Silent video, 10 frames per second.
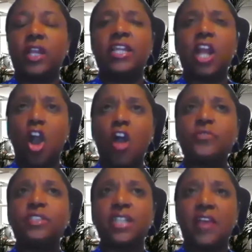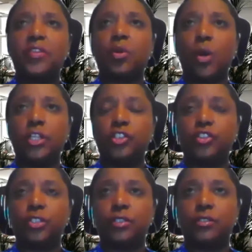And I often got the
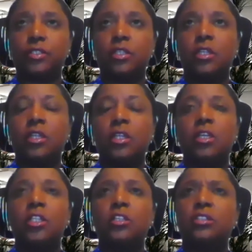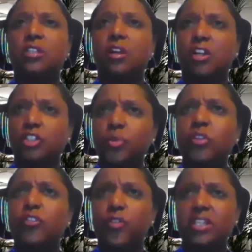question, aren't you
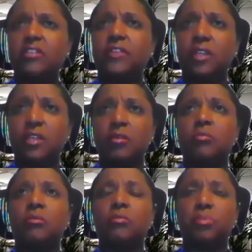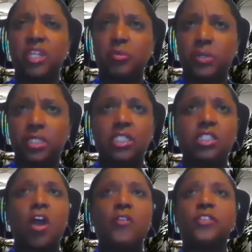afraid of him being a police
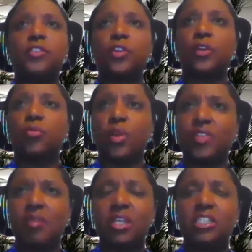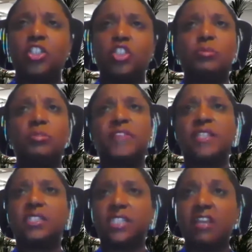officer and what that means in terms of
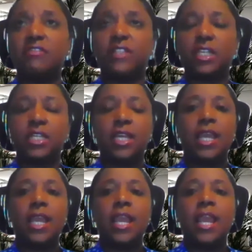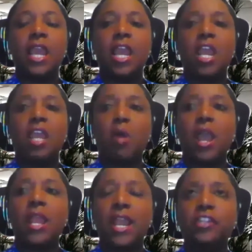his safety? And my
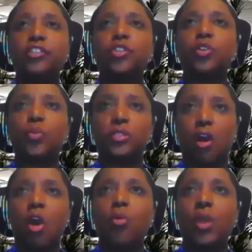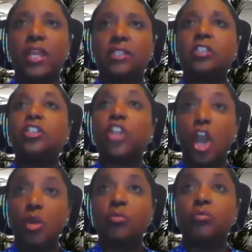answer was always,
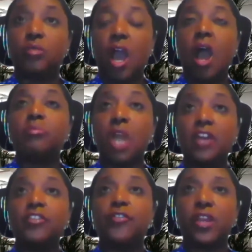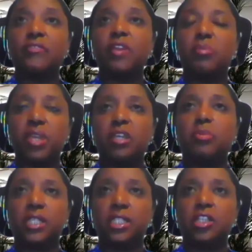no, I'm not afraid of him being a
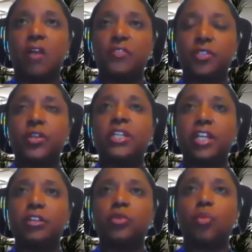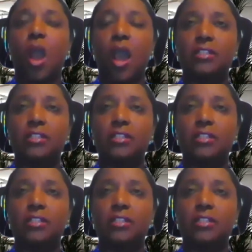police officer. And here's why.